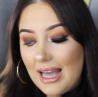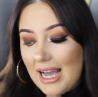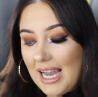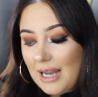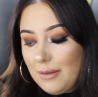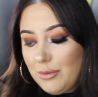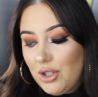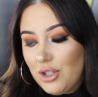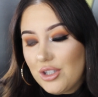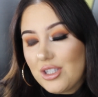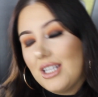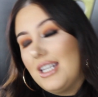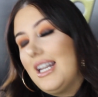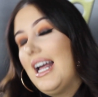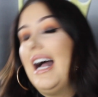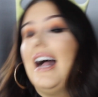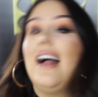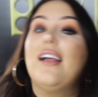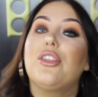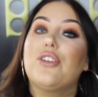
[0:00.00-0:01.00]
I'm using
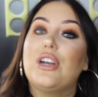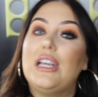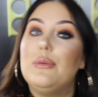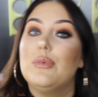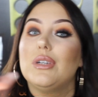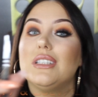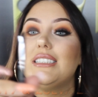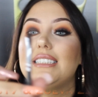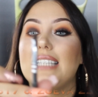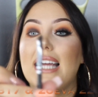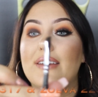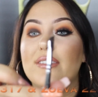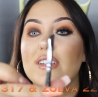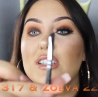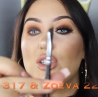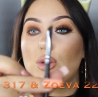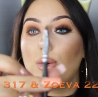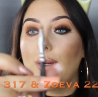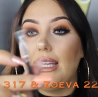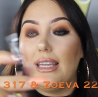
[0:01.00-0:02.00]
a
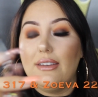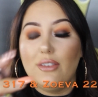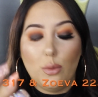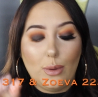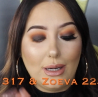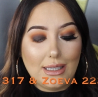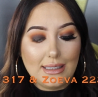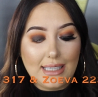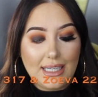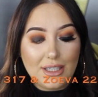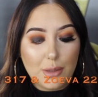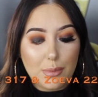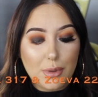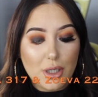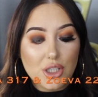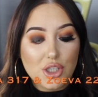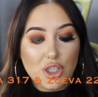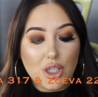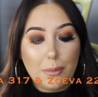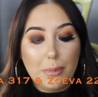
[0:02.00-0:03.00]
317 Zoe Eva winged liner
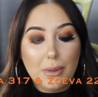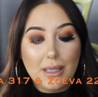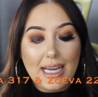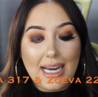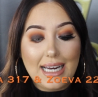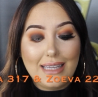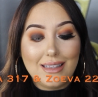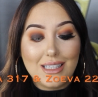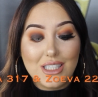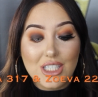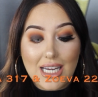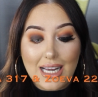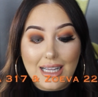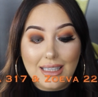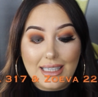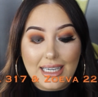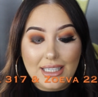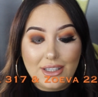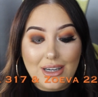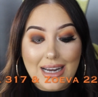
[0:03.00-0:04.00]
brush to apply the
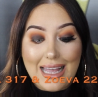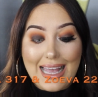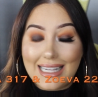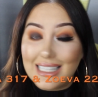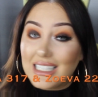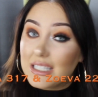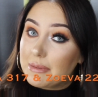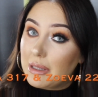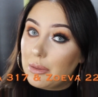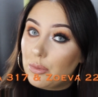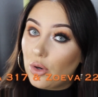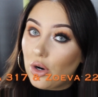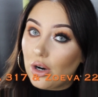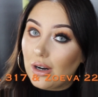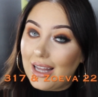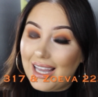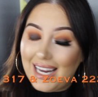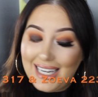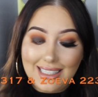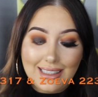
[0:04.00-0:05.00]
gel liner into my
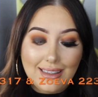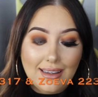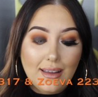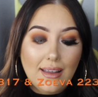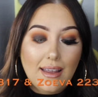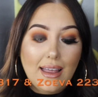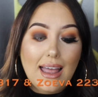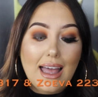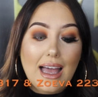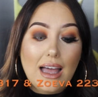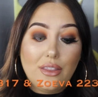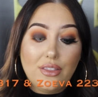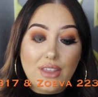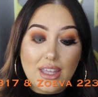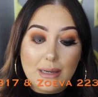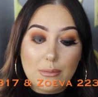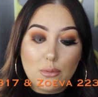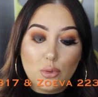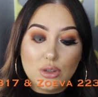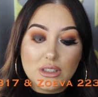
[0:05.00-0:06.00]
waterline, and
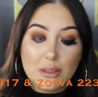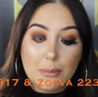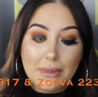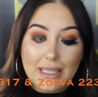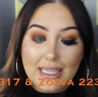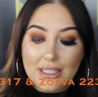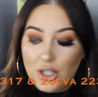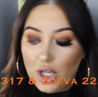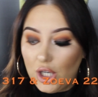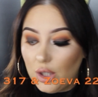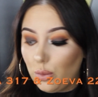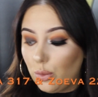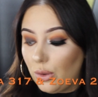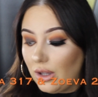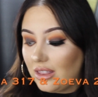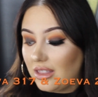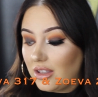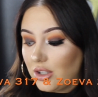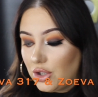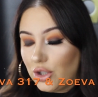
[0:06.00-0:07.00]
then I'm going to blend it out
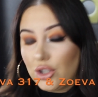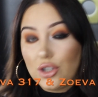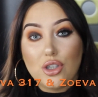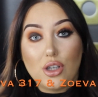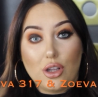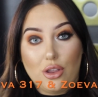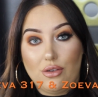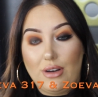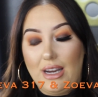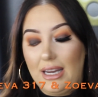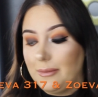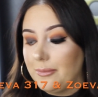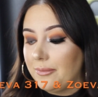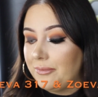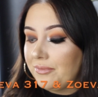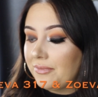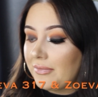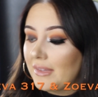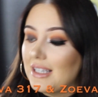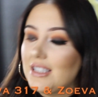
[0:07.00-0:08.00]
with the 223.
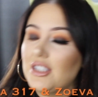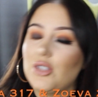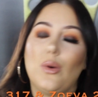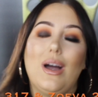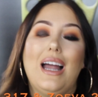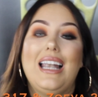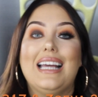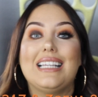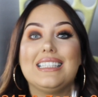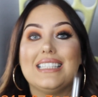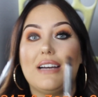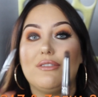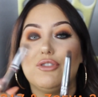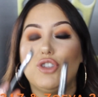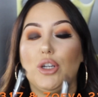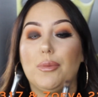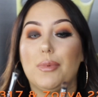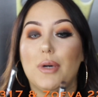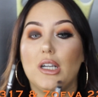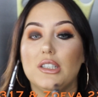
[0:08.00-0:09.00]
So I like to have
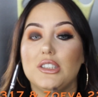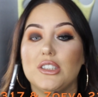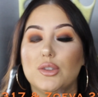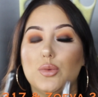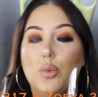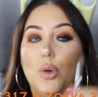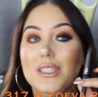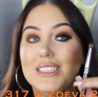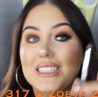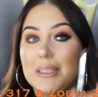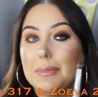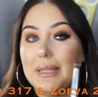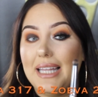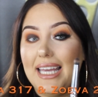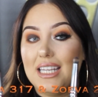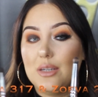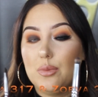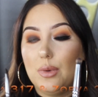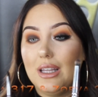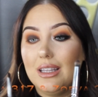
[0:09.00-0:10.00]
two brushes, one to
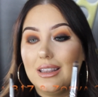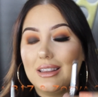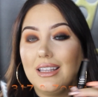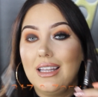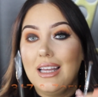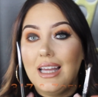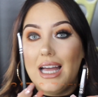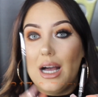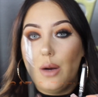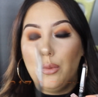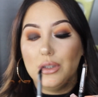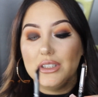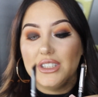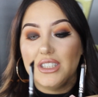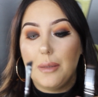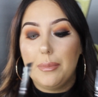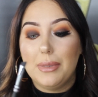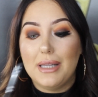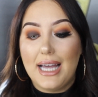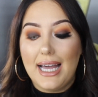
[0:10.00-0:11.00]
blend with and one
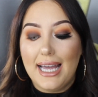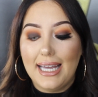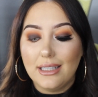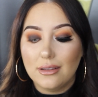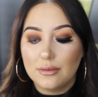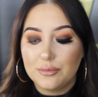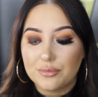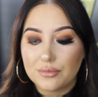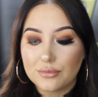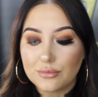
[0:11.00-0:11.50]
to apply.